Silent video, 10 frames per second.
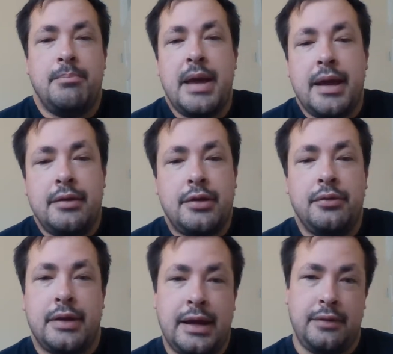Men
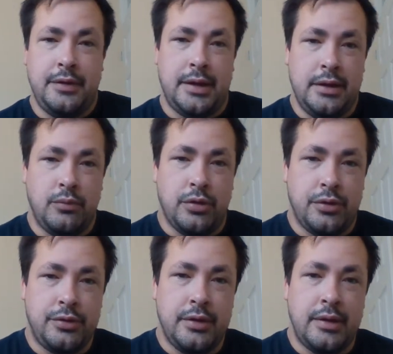don't have innate
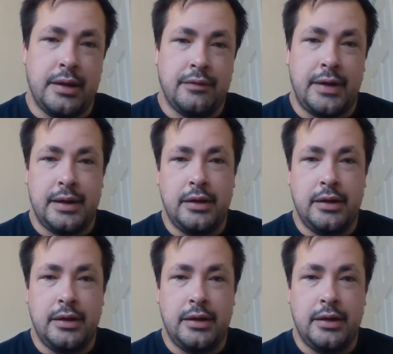worth and innate